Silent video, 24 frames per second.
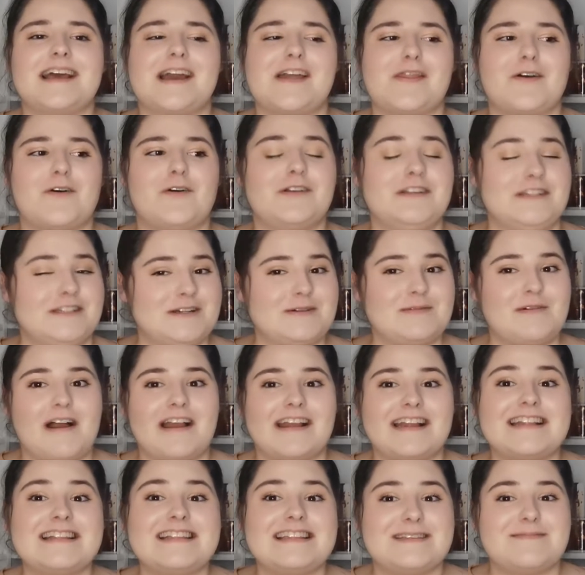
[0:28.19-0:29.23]
I thought, you know what, I
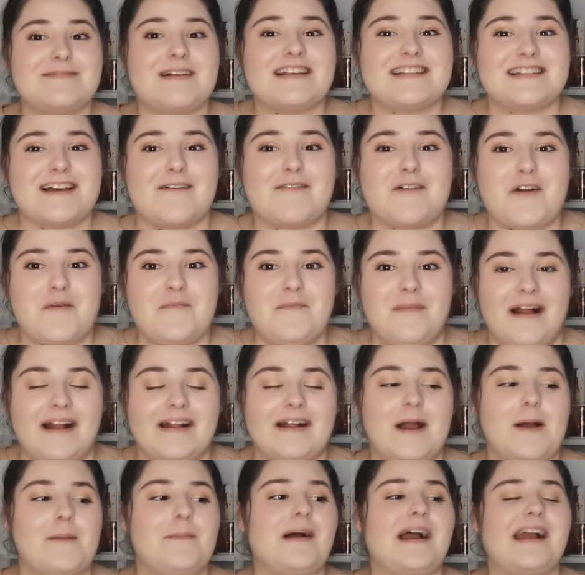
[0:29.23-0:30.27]
can see myself going
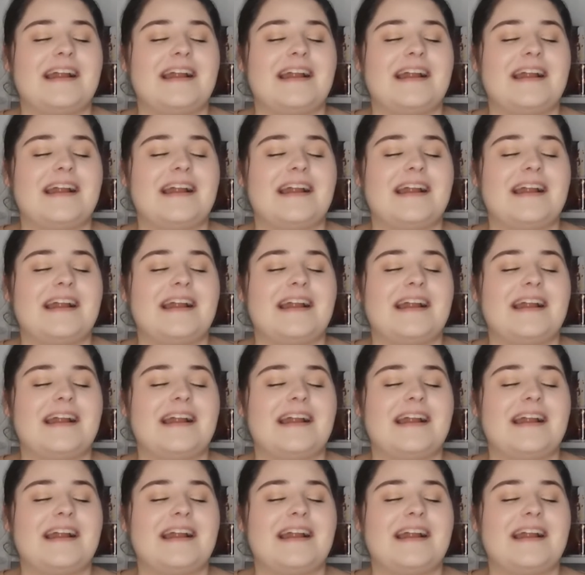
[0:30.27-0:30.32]
back up.